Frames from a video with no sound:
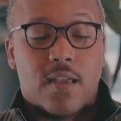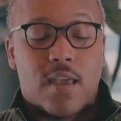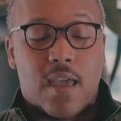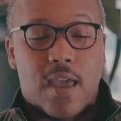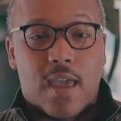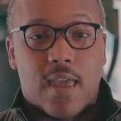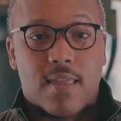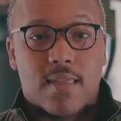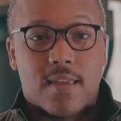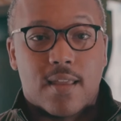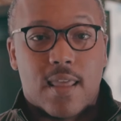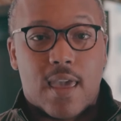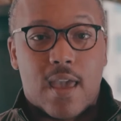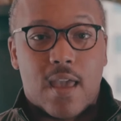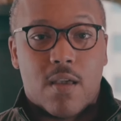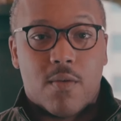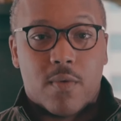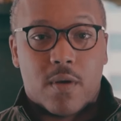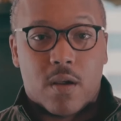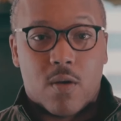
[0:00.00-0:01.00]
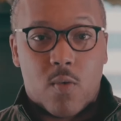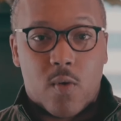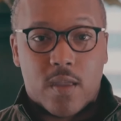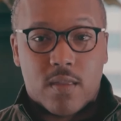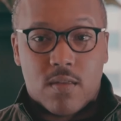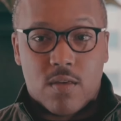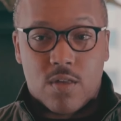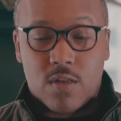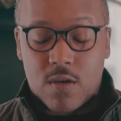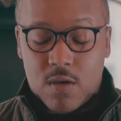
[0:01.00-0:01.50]
and today we're going
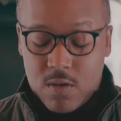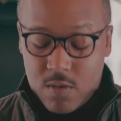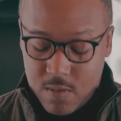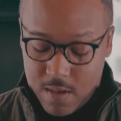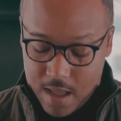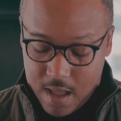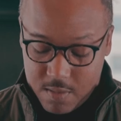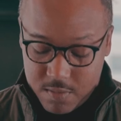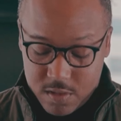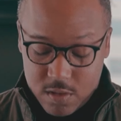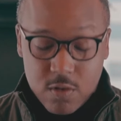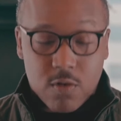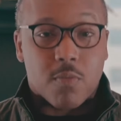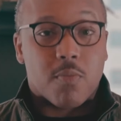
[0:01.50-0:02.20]
to show you how to